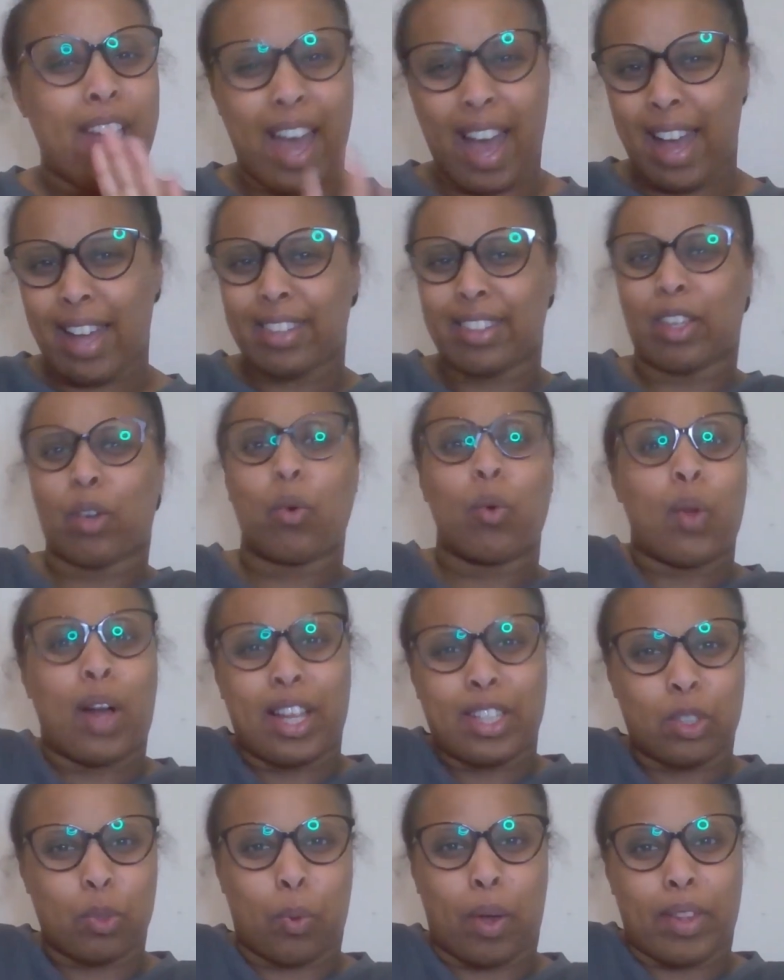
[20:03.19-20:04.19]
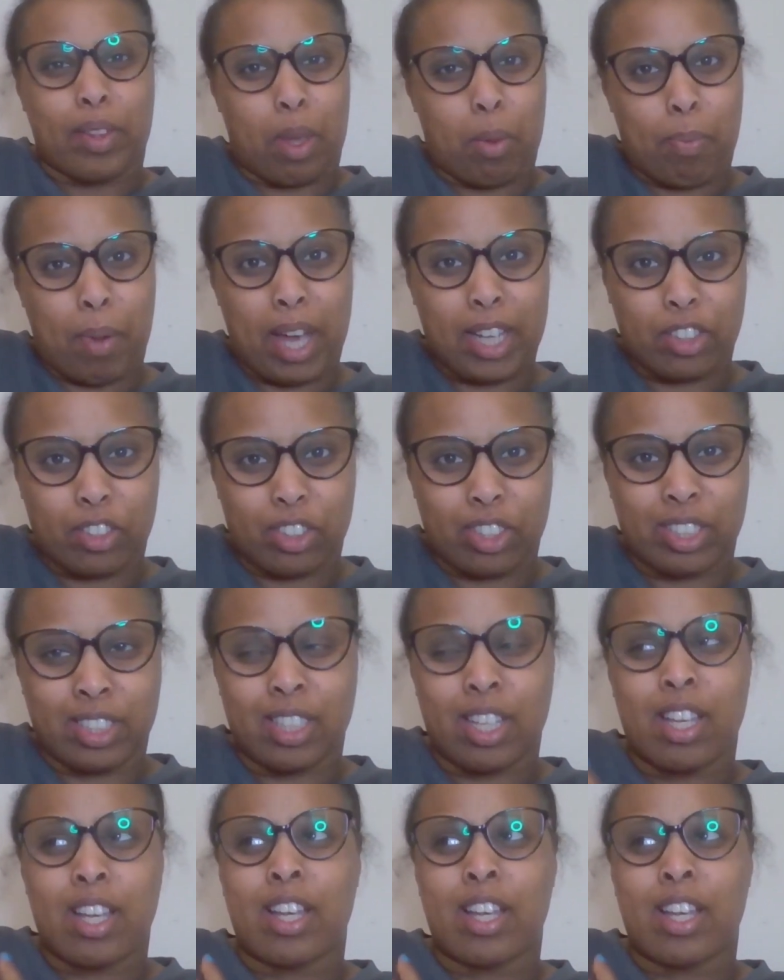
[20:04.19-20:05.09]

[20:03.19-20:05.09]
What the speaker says: and they all had to wear their badges.